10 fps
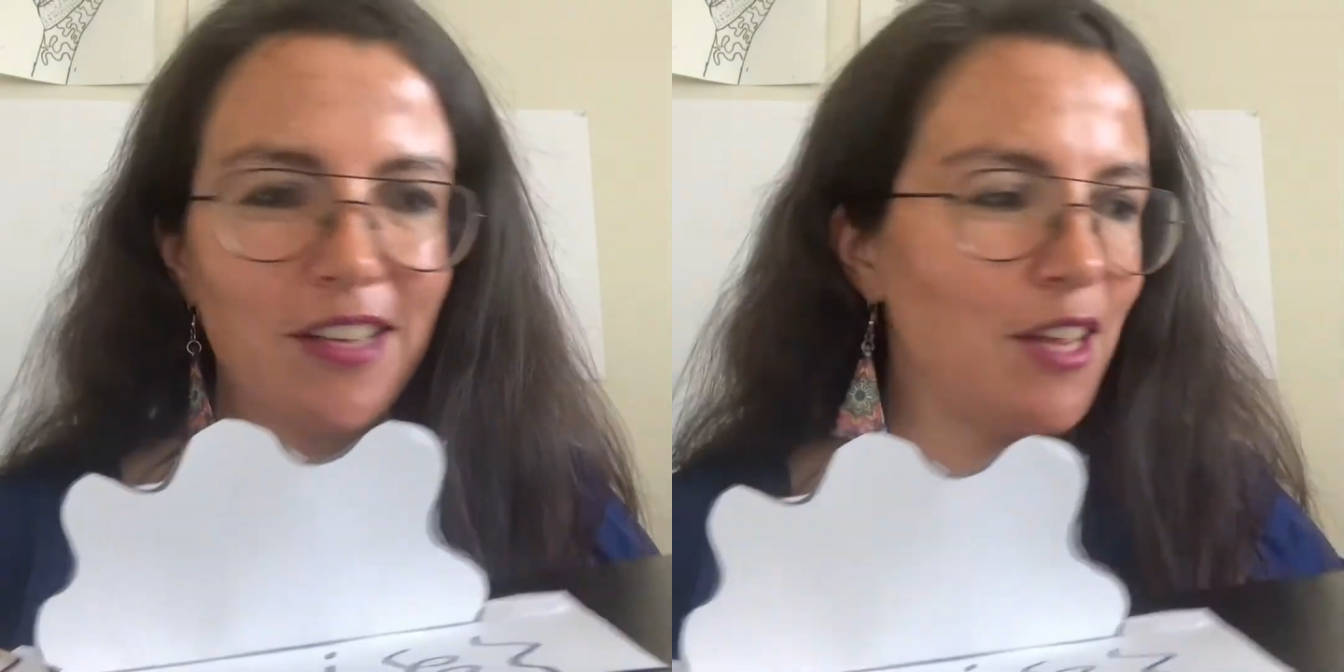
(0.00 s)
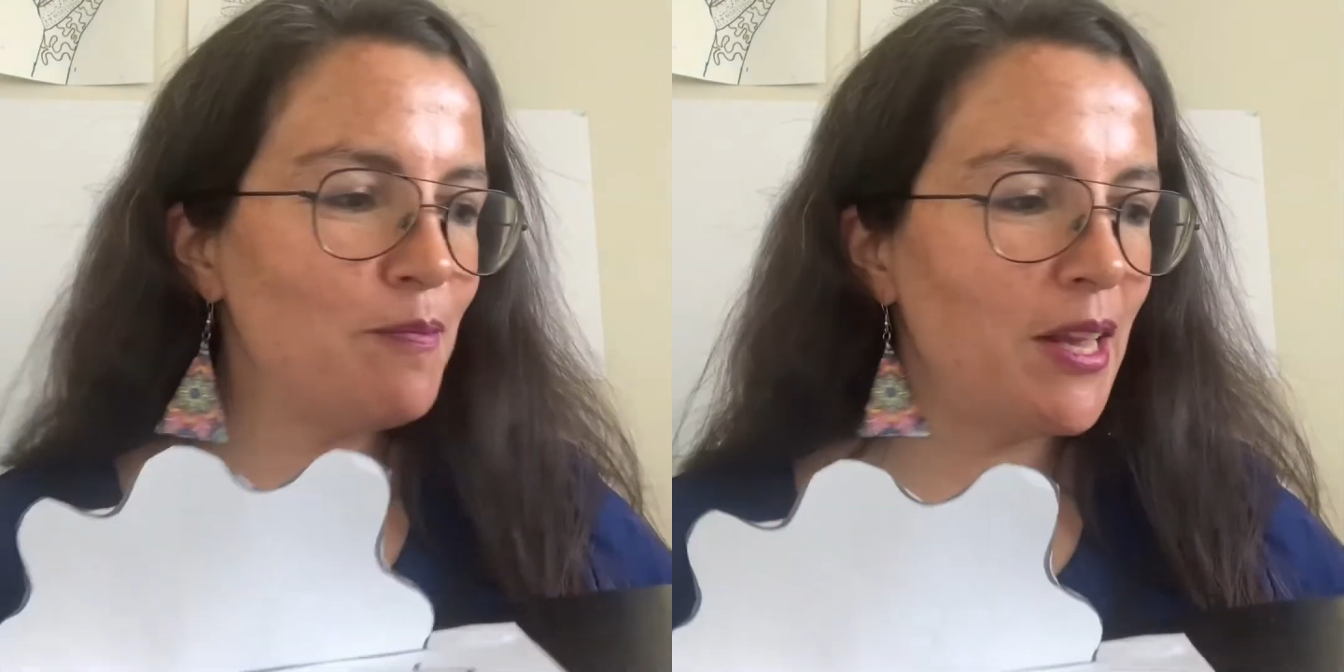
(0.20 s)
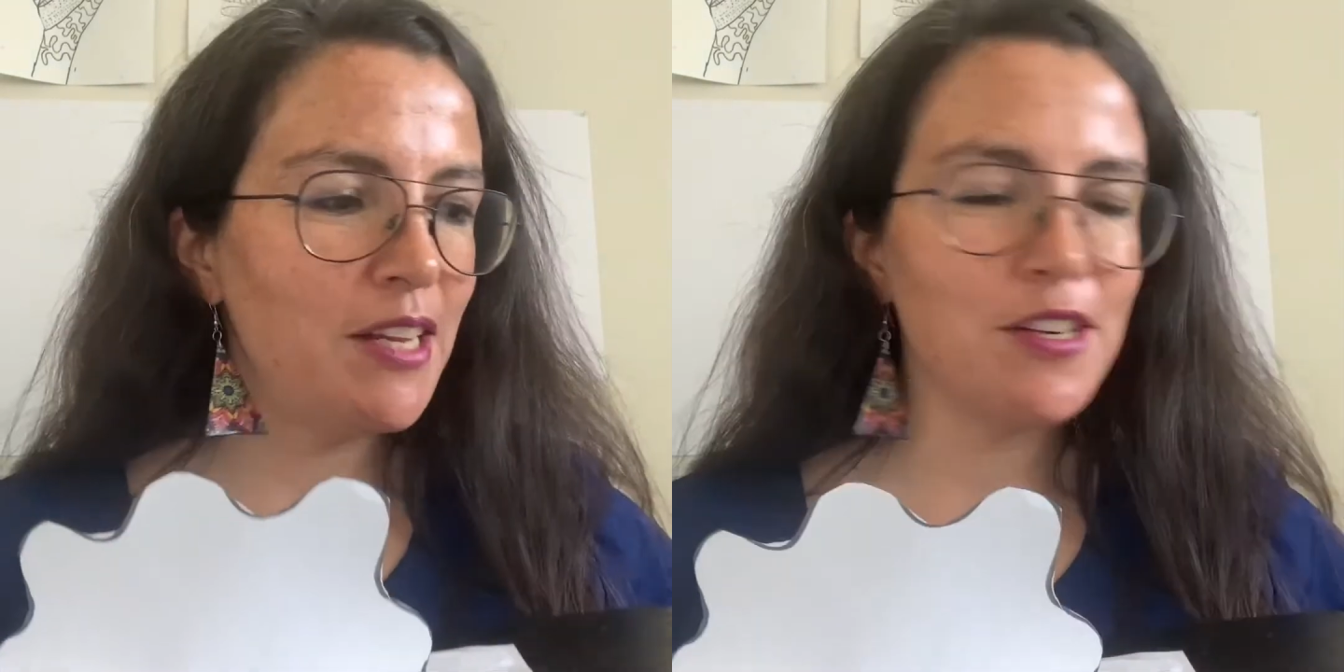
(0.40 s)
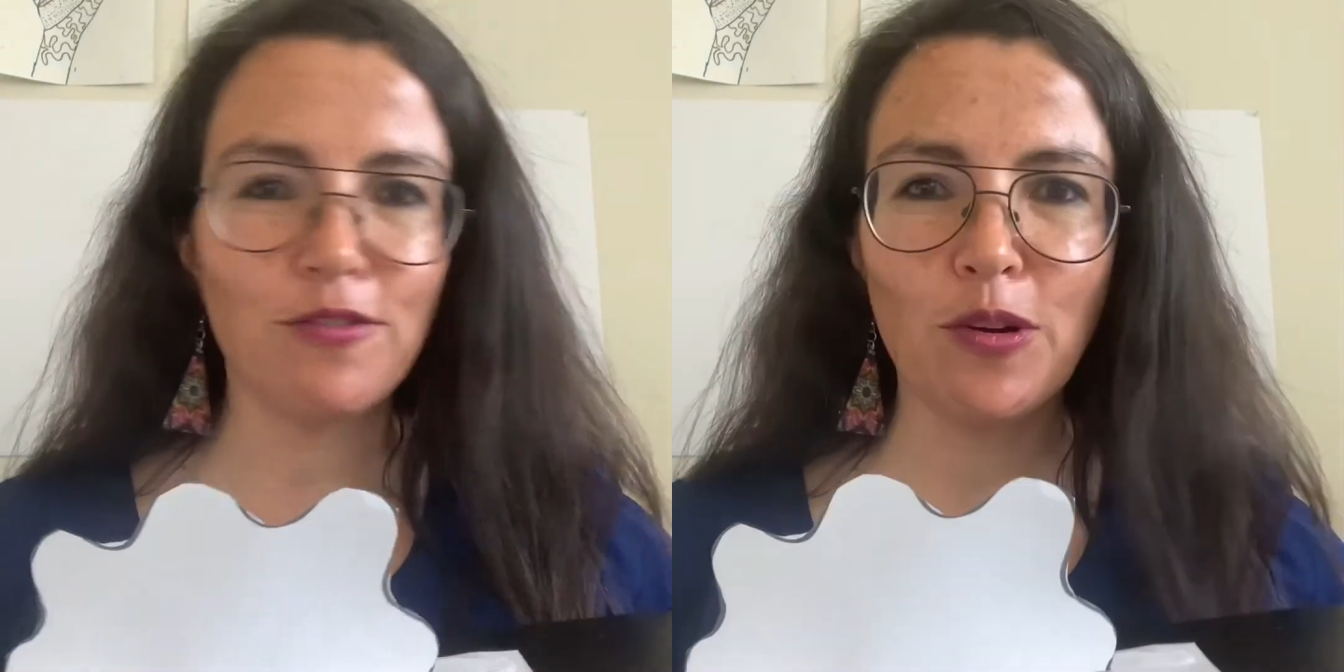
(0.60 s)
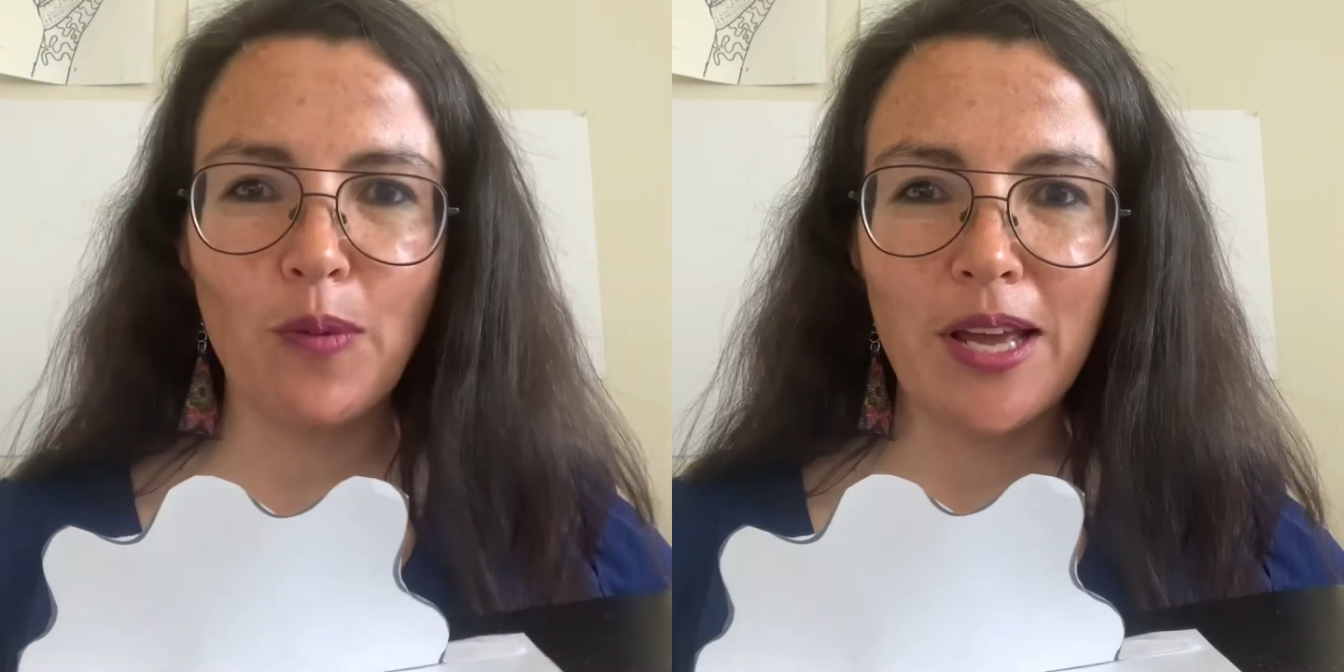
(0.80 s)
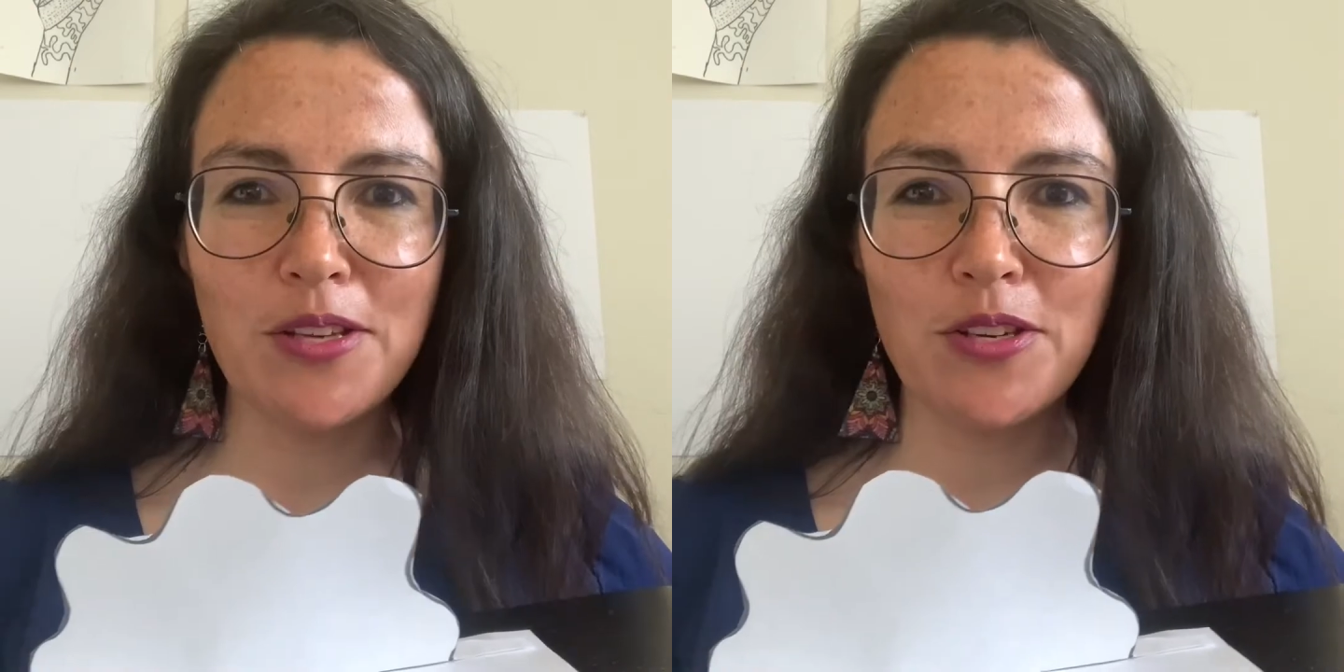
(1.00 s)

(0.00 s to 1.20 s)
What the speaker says: in many different ways.